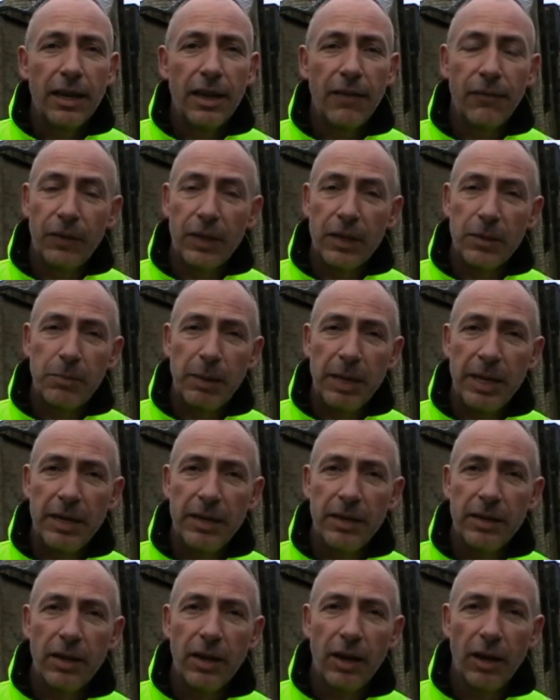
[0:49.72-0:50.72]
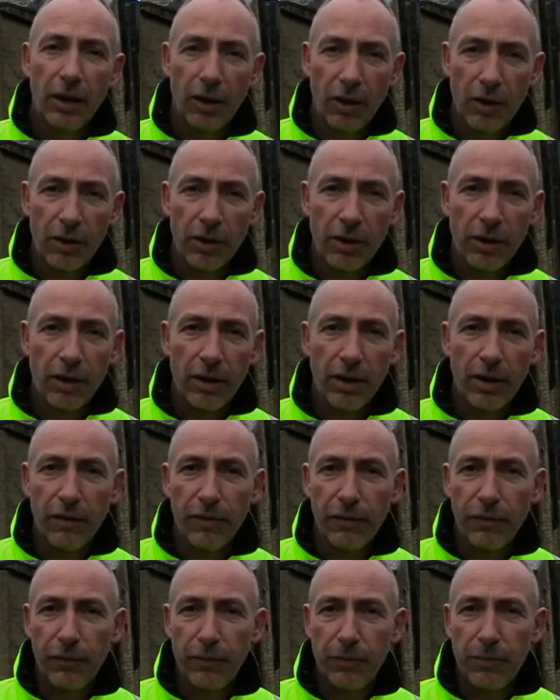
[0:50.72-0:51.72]
if there's been a lot of
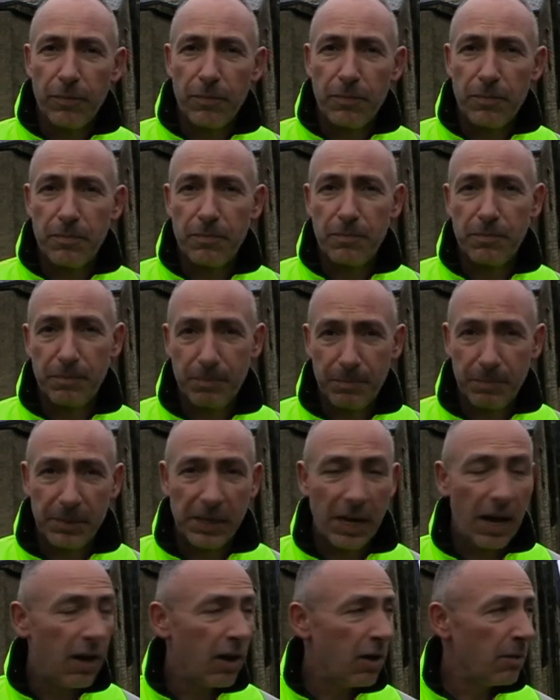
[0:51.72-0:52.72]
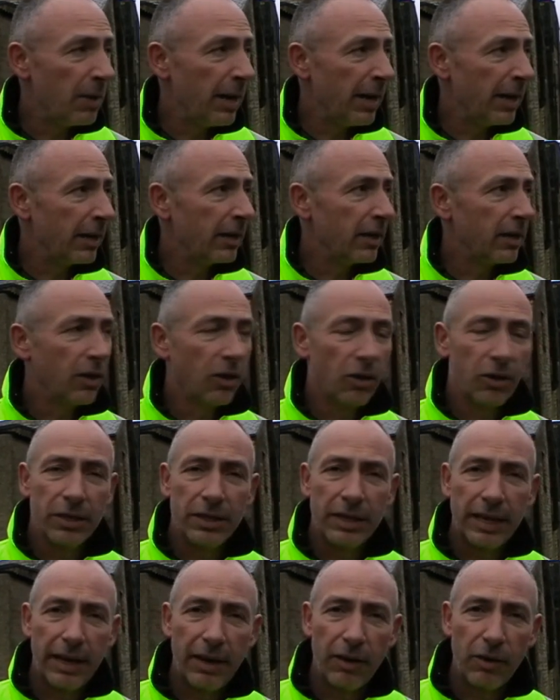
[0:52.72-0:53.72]
tarmac gone
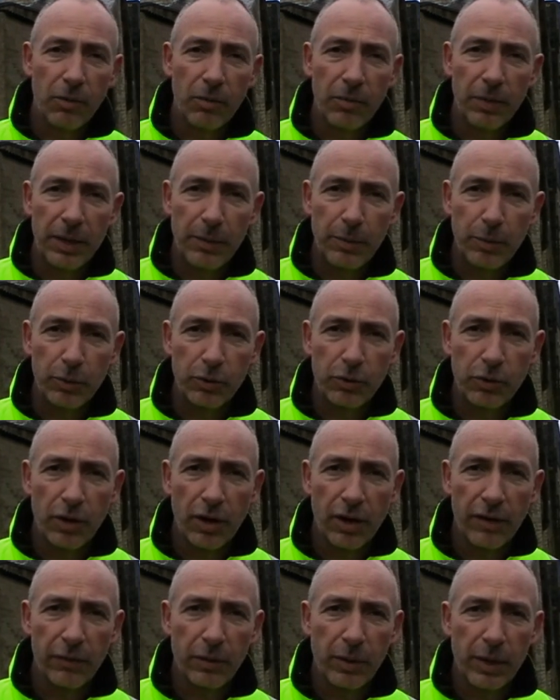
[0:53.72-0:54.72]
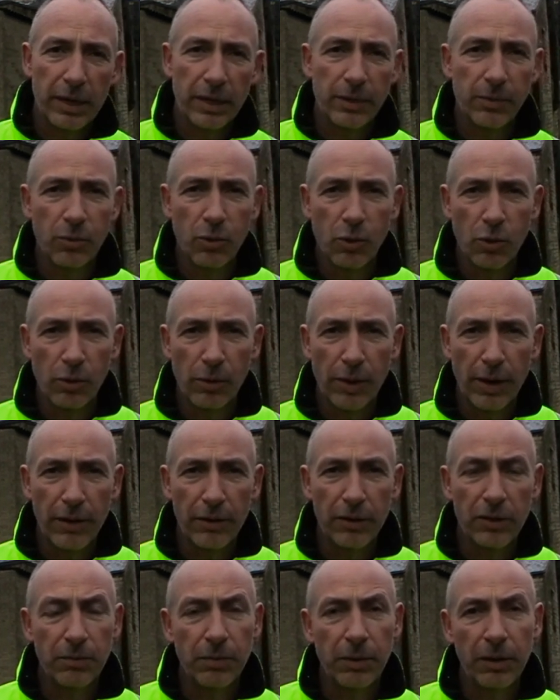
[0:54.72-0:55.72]
down on people's driveways, more
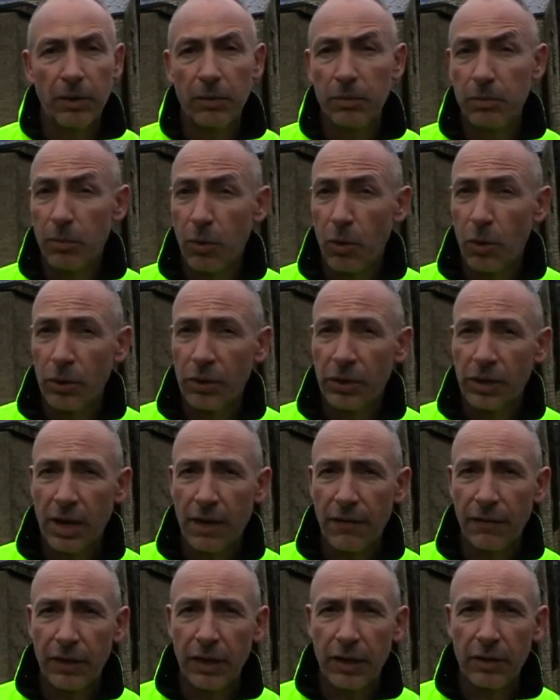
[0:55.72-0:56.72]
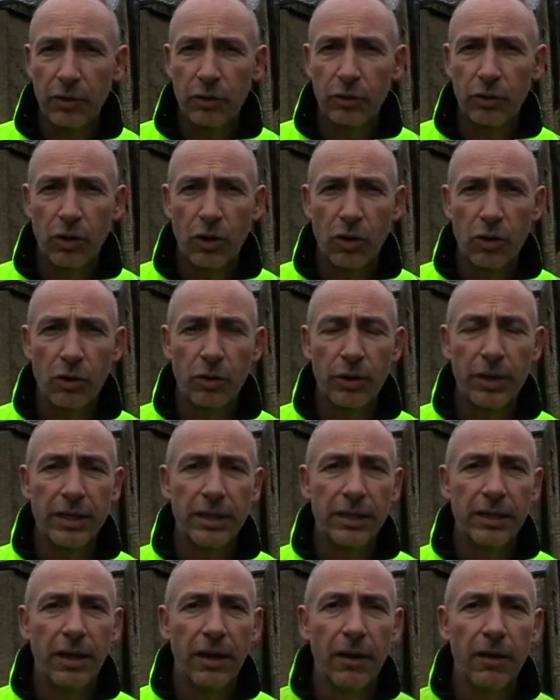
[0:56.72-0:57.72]
roads built, more stuff
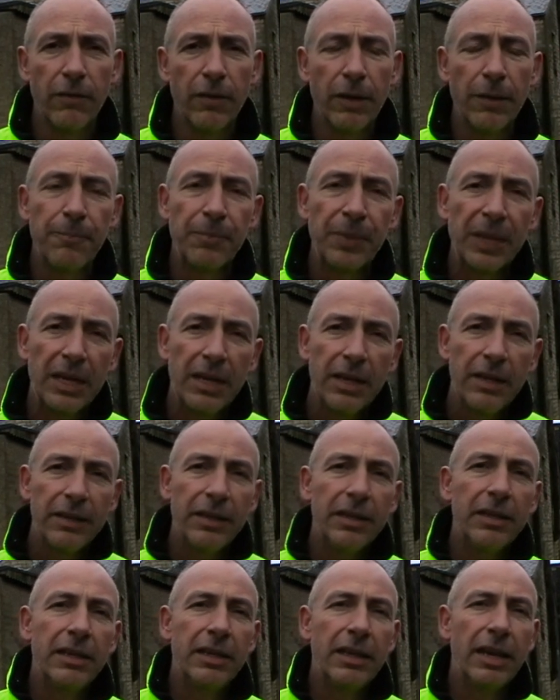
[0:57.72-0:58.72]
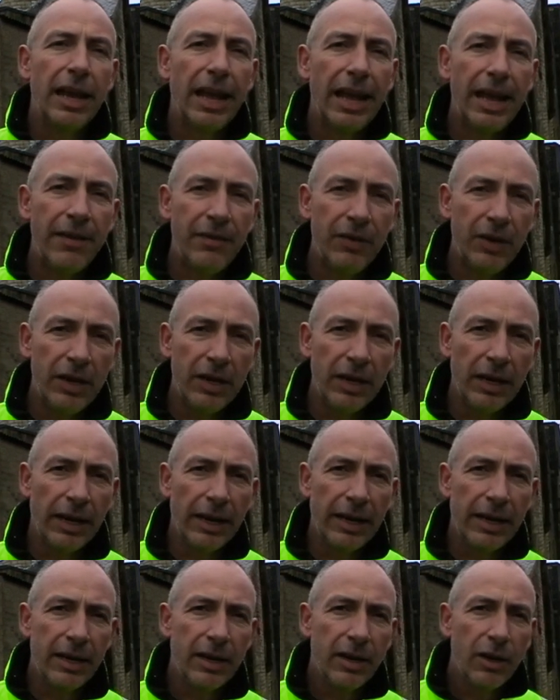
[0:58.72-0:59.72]
concreted over, then
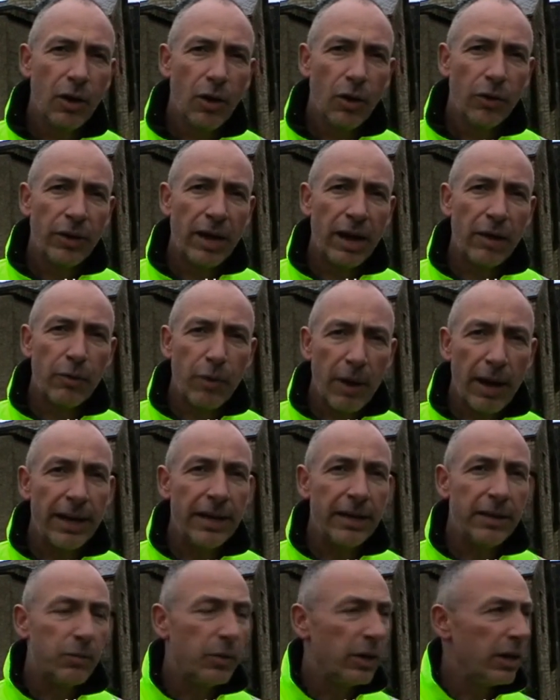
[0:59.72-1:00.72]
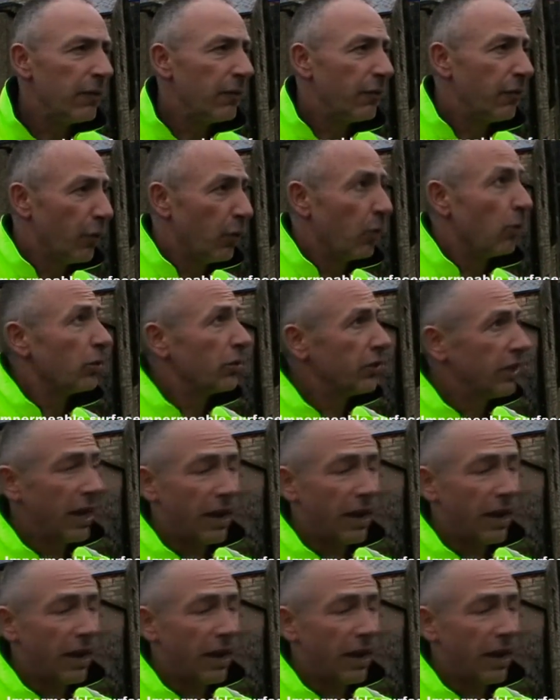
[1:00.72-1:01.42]
evidently that rain, when it falls